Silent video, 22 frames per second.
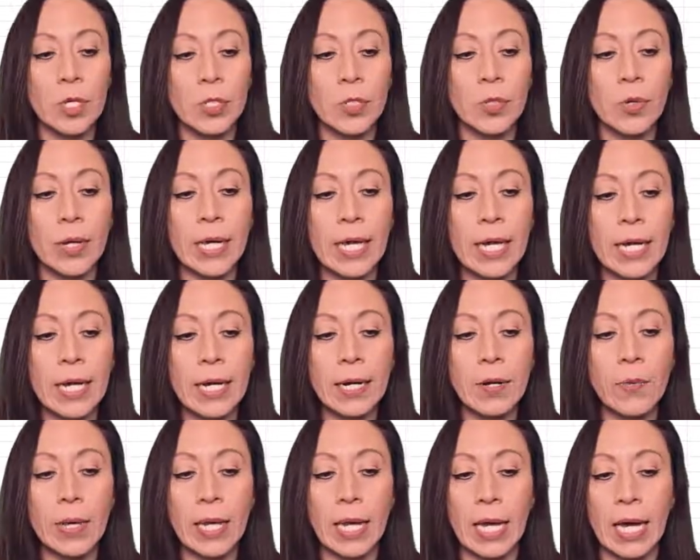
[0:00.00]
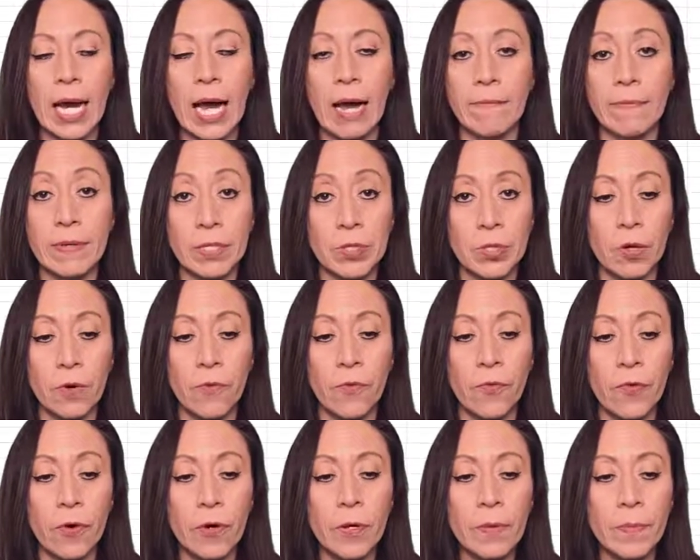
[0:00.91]
So here we have
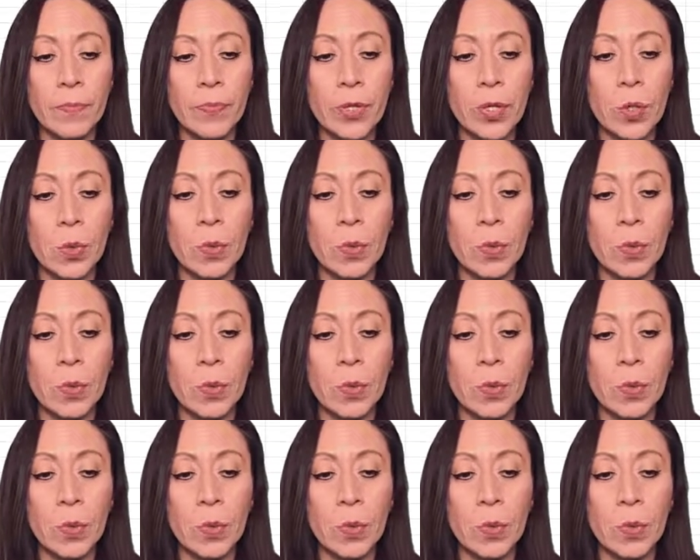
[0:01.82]
store 4,